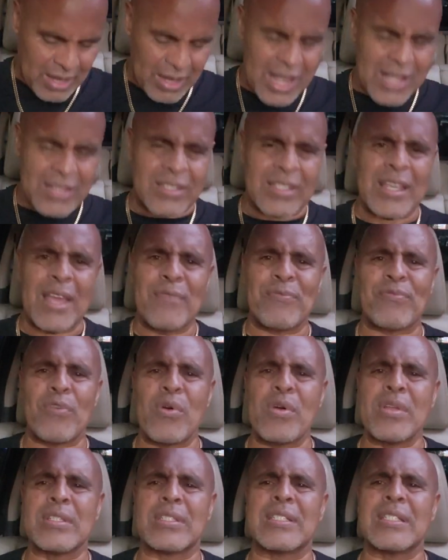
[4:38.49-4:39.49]
Let's say,
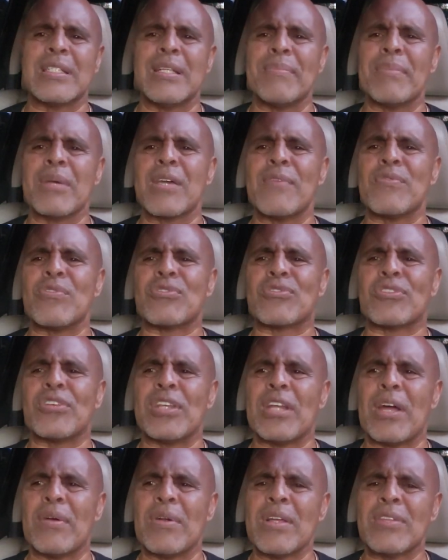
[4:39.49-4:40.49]
for instance, let me give you a
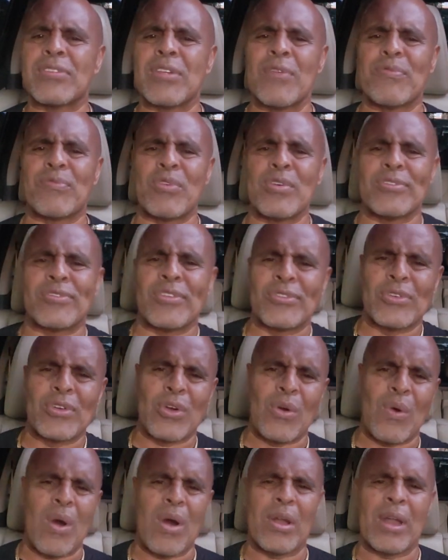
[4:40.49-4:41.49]
scenario. Let's say, for instance, you
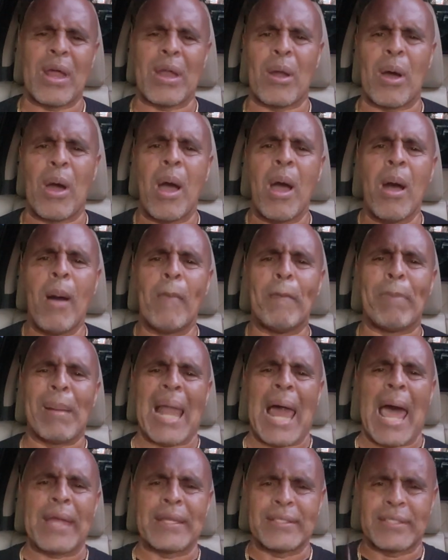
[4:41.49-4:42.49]
go on a
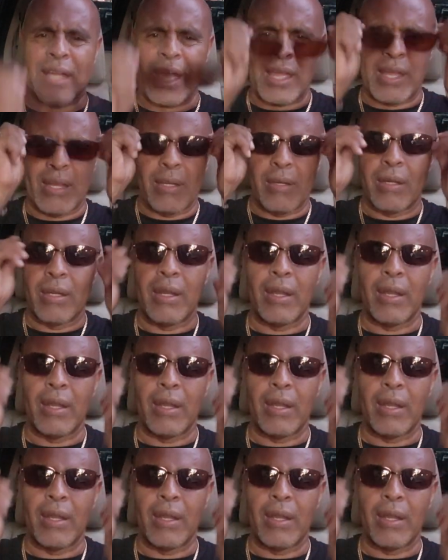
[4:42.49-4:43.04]
blind date.